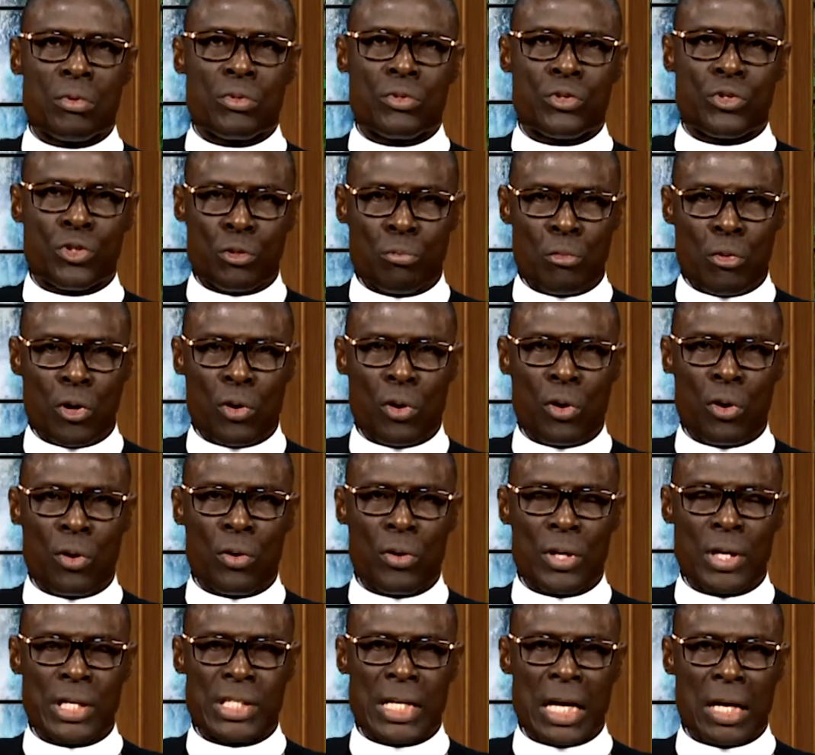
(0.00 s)

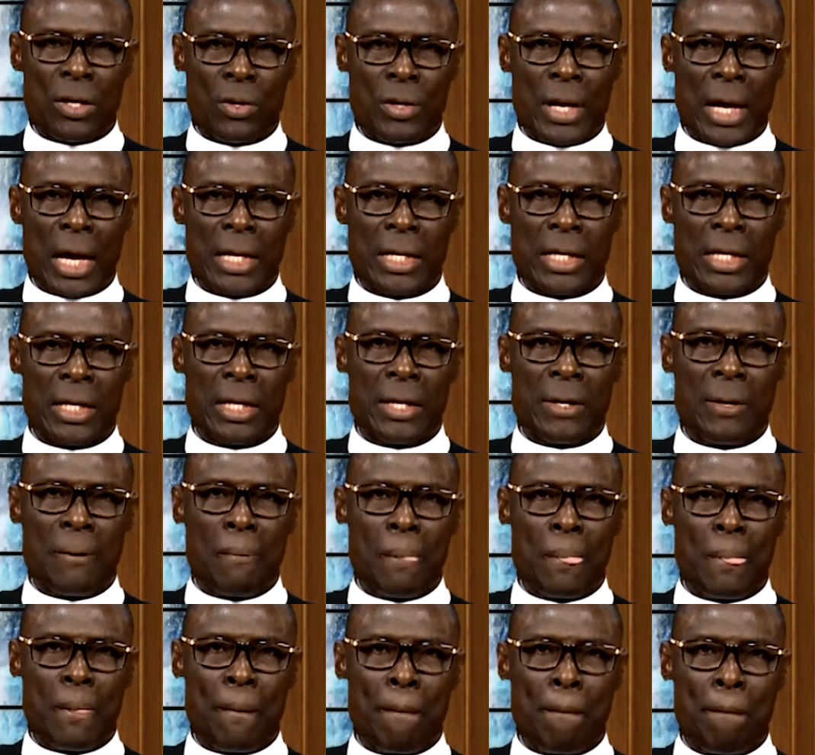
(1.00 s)
tomorrow is another day
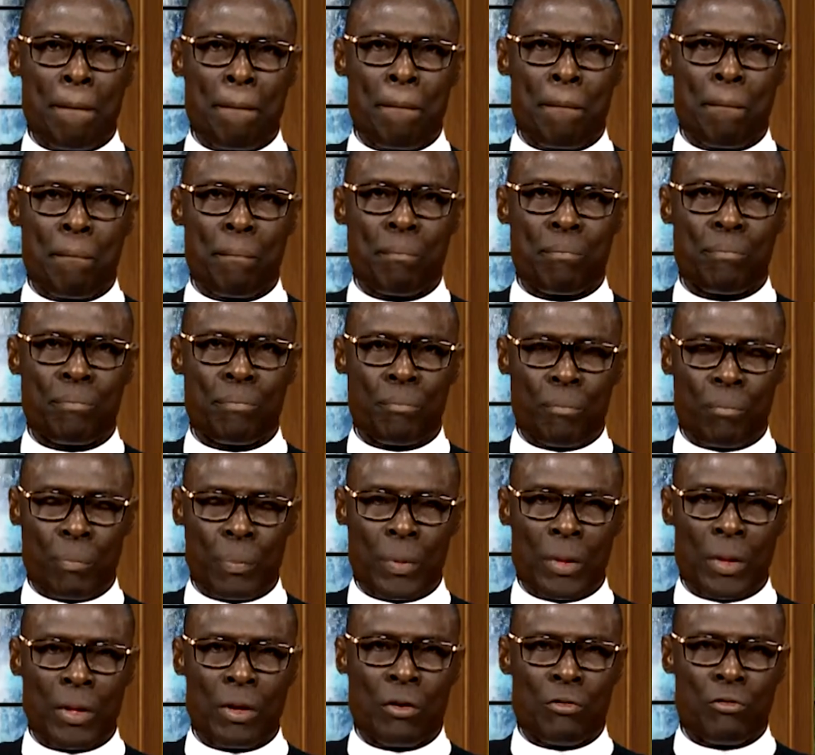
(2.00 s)

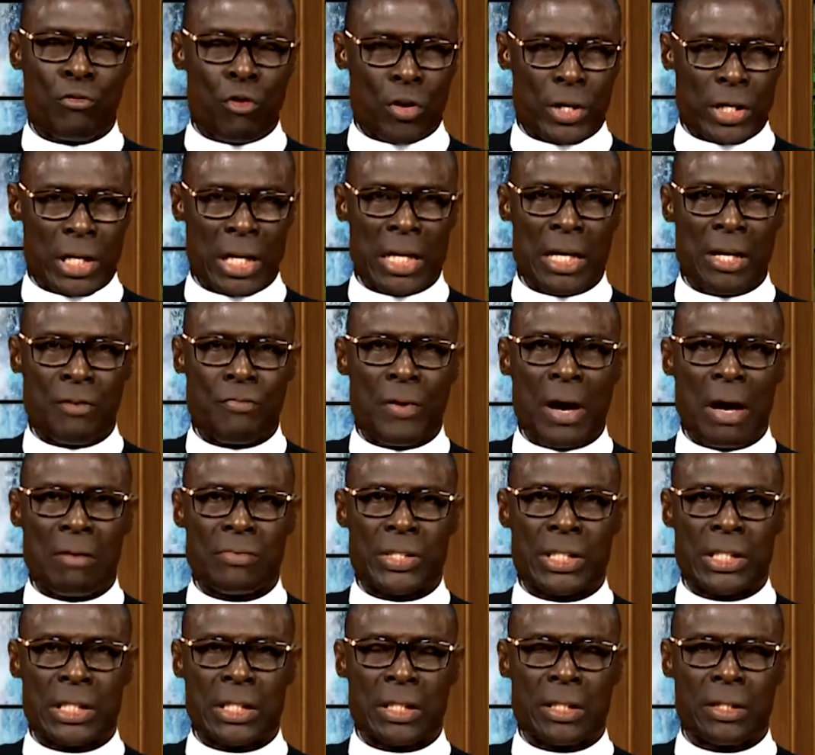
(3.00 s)
for Daily
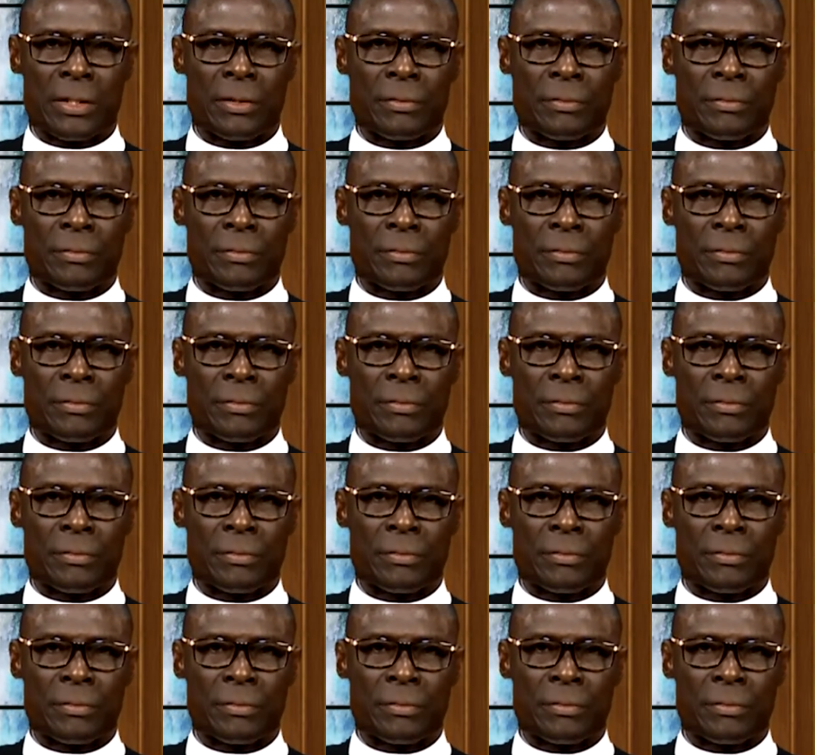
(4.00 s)
Fountain.